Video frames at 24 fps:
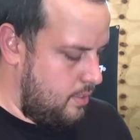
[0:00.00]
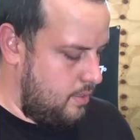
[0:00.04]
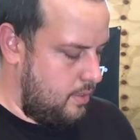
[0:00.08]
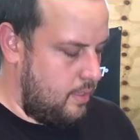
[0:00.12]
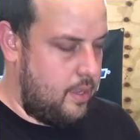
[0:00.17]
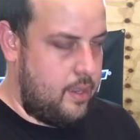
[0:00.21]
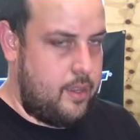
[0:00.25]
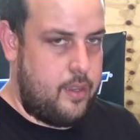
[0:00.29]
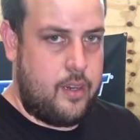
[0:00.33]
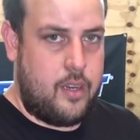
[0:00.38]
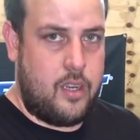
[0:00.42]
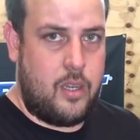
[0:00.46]

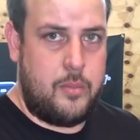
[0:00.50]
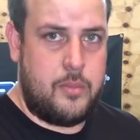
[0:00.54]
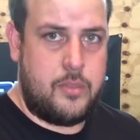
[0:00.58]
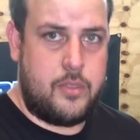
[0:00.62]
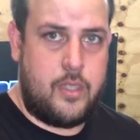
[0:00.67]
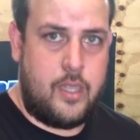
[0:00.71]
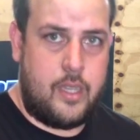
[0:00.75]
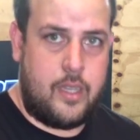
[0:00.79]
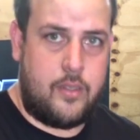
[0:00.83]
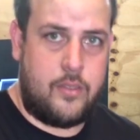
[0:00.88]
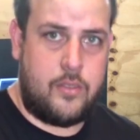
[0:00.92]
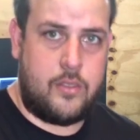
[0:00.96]
Now it comes
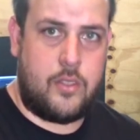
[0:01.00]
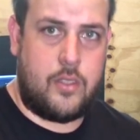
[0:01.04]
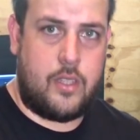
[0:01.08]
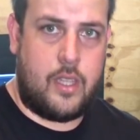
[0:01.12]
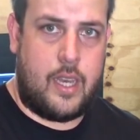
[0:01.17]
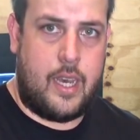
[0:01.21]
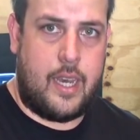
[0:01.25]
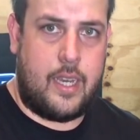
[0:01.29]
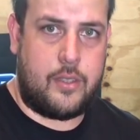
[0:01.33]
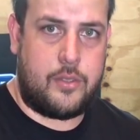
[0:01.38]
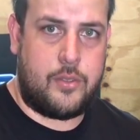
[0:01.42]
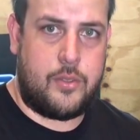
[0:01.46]
down to
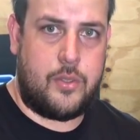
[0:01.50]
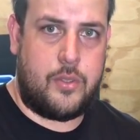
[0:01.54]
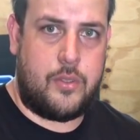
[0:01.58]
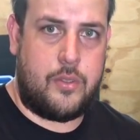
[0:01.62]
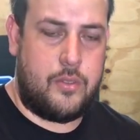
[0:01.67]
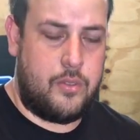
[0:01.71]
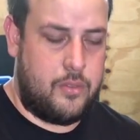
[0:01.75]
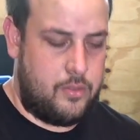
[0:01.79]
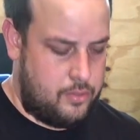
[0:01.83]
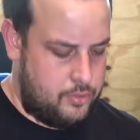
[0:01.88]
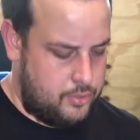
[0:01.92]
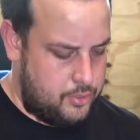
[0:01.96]
the
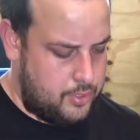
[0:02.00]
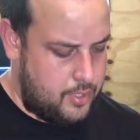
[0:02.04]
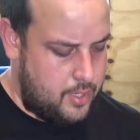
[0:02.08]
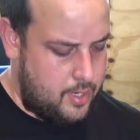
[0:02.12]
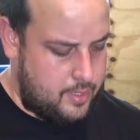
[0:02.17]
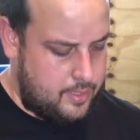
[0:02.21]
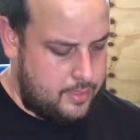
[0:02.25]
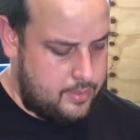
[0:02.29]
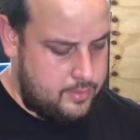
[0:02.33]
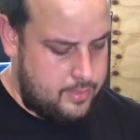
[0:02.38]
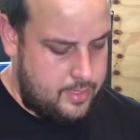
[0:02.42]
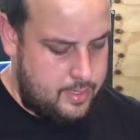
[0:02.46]
actual
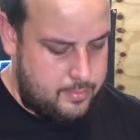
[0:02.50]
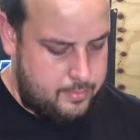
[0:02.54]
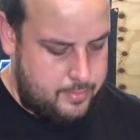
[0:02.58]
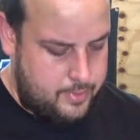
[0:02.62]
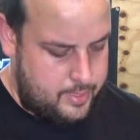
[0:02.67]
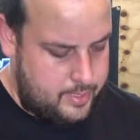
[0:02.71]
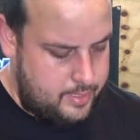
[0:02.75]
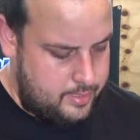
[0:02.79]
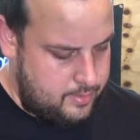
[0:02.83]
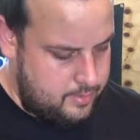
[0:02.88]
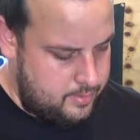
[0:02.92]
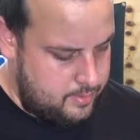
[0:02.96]
shock
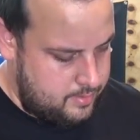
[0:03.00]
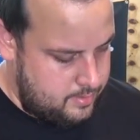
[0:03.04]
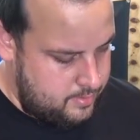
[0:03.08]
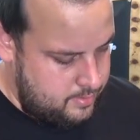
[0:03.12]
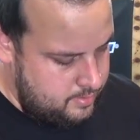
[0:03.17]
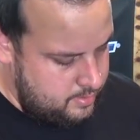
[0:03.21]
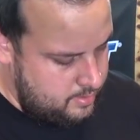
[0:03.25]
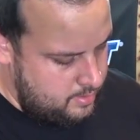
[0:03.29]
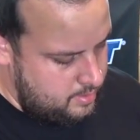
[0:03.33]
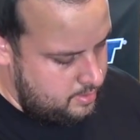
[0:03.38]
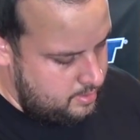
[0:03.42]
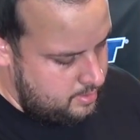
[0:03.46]
assembly.
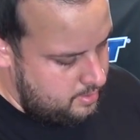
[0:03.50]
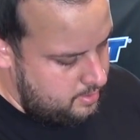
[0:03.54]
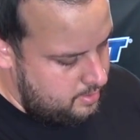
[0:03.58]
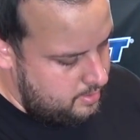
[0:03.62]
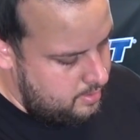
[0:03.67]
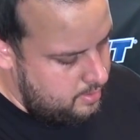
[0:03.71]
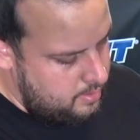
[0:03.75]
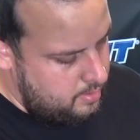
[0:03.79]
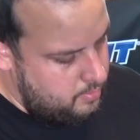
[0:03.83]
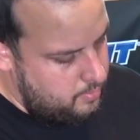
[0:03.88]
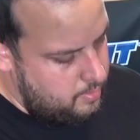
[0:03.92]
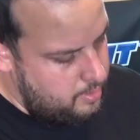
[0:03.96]

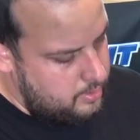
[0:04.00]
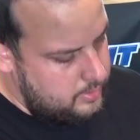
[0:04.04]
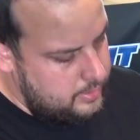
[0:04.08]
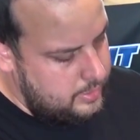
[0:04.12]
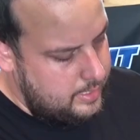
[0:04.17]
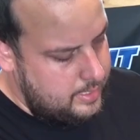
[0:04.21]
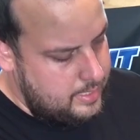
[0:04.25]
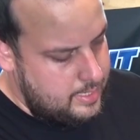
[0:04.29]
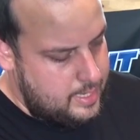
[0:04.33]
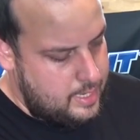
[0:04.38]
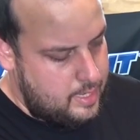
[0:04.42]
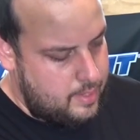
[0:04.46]
We
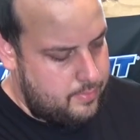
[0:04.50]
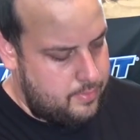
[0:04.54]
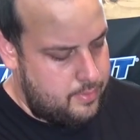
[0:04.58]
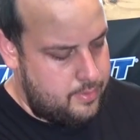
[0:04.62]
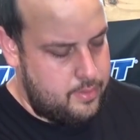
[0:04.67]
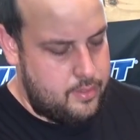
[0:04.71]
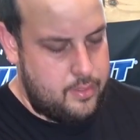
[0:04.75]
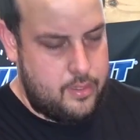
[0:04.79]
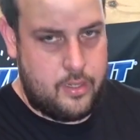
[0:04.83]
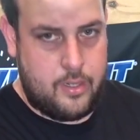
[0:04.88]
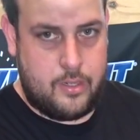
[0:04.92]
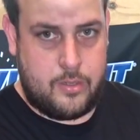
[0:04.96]
already have
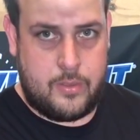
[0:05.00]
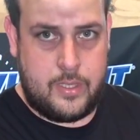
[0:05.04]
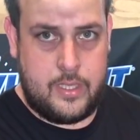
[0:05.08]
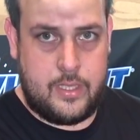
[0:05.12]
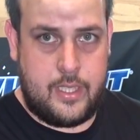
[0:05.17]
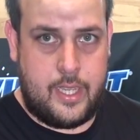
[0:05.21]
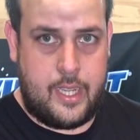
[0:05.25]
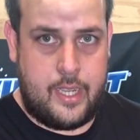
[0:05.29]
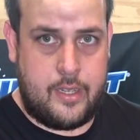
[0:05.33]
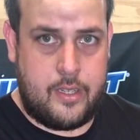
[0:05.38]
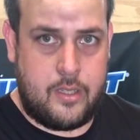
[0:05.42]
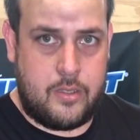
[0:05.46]
our
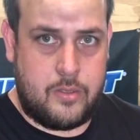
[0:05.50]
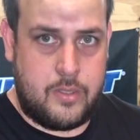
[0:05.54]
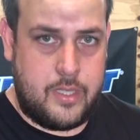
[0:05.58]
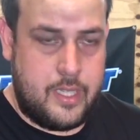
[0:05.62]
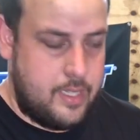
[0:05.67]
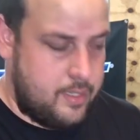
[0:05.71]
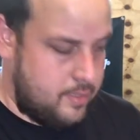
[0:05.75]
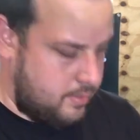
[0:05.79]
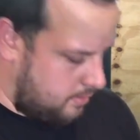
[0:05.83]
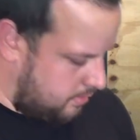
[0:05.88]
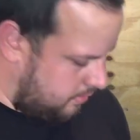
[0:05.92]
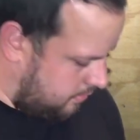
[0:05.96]
retainer
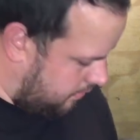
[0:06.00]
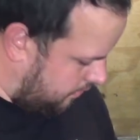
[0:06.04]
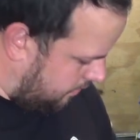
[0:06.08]
ring.